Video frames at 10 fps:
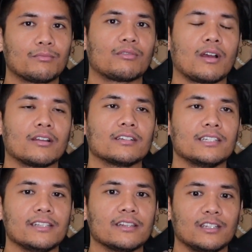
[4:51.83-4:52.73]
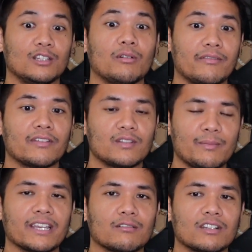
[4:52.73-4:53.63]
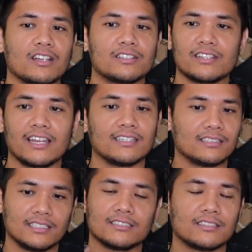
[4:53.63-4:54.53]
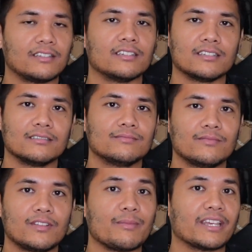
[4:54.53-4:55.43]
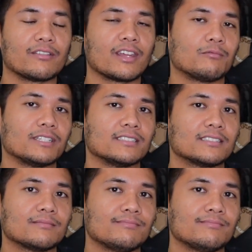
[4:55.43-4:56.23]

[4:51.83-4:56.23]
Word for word: product in the Loewe Flamenco Clutch that it's the flamenco that wins.